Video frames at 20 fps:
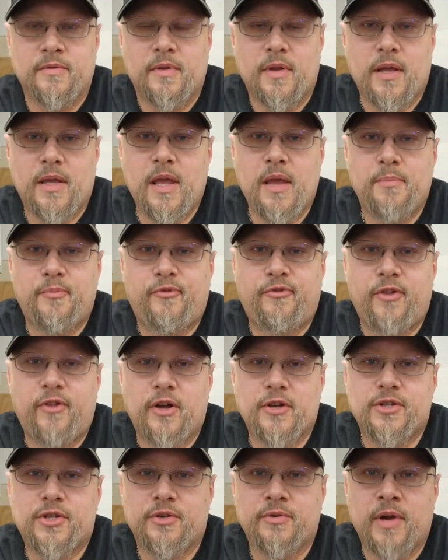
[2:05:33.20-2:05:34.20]
keep
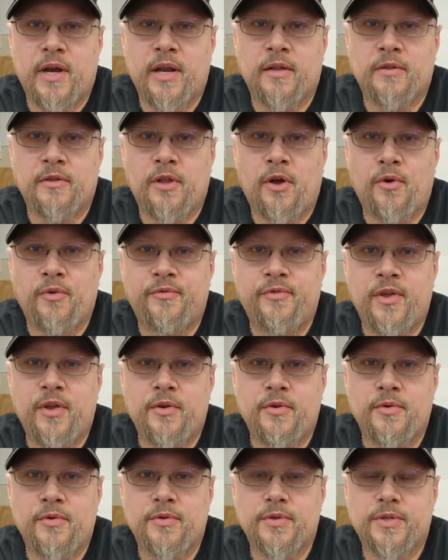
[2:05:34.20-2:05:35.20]
fluctuating low
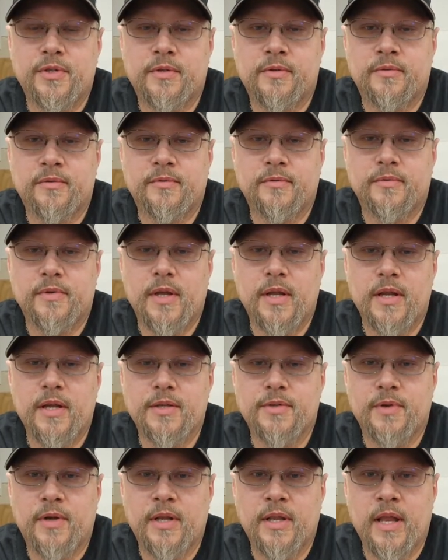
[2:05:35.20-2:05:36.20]
views, and it
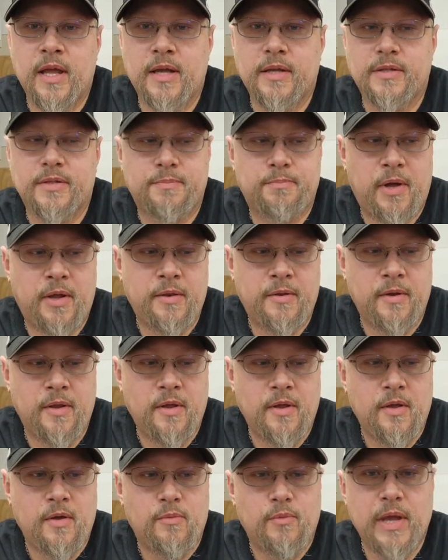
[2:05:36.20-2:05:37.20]
is what it is, but
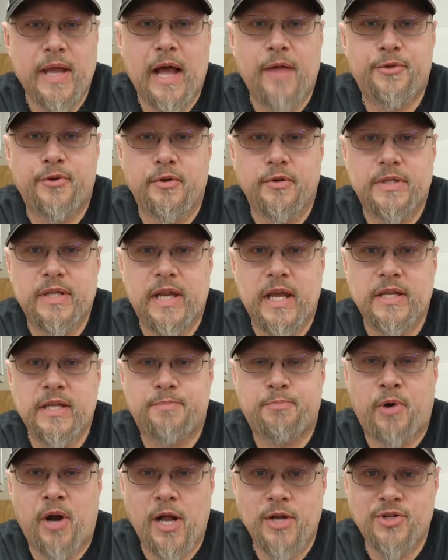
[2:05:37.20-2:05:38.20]
we got through today's
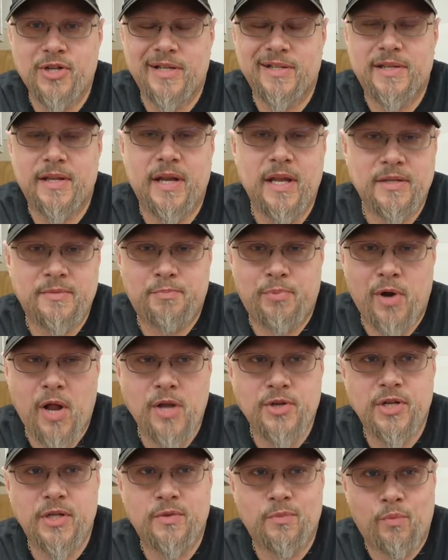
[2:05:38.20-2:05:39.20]
project. Today's
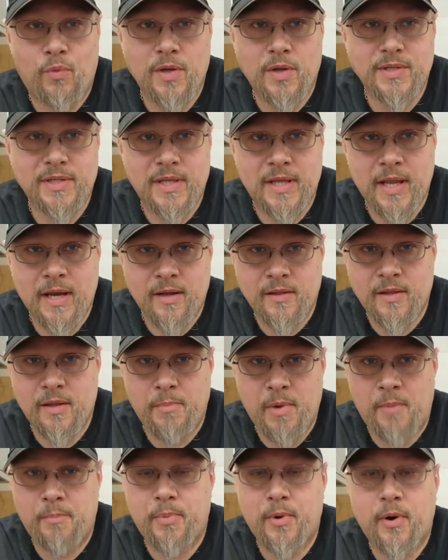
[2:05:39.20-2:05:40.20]
project was getting the
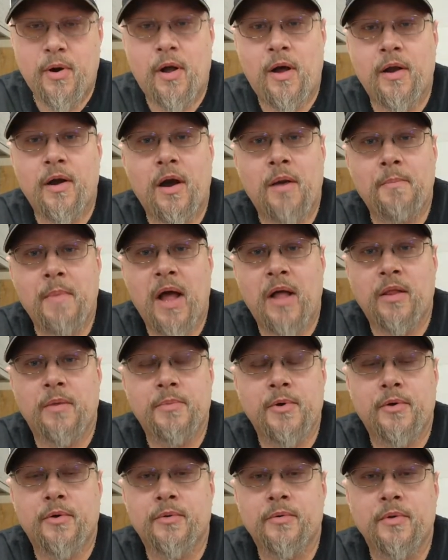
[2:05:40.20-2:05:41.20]
bumper on our
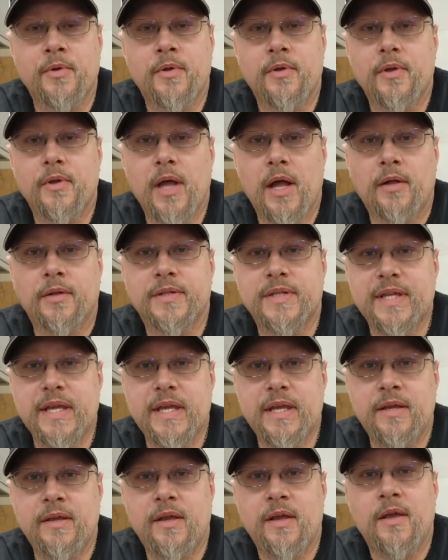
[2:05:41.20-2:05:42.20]
Malibu LT.
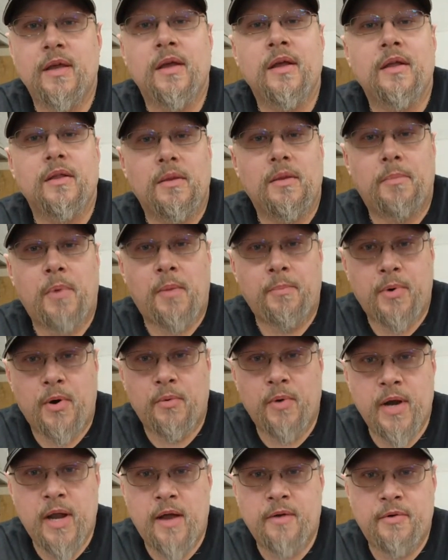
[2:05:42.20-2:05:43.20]
The bumper
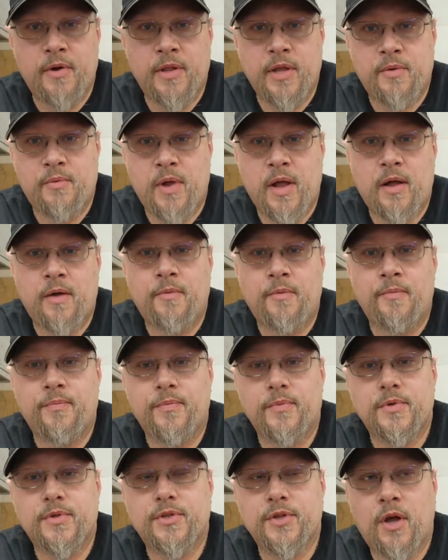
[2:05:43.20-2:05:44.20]
went on really well.
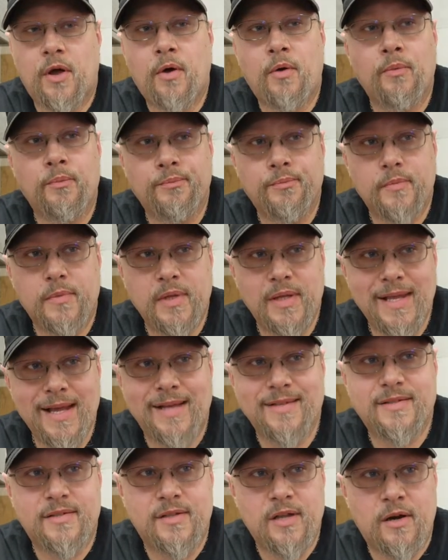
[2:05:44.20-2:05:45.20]
So,
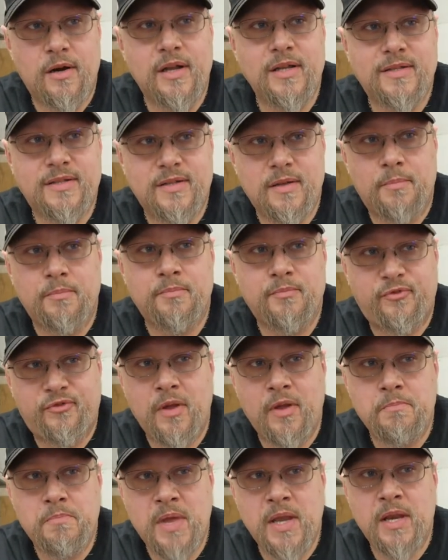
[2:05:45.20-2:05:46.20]
yes, there is some
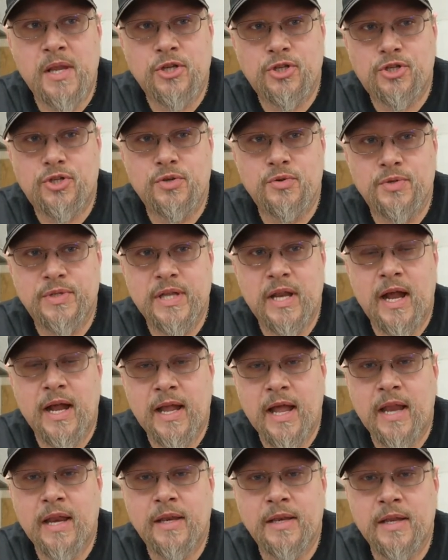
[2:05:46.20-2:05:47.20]
fitment issues that I
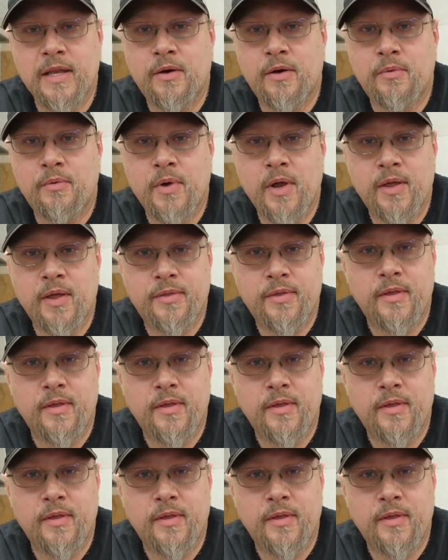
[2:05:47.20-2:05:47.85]
got to deal with,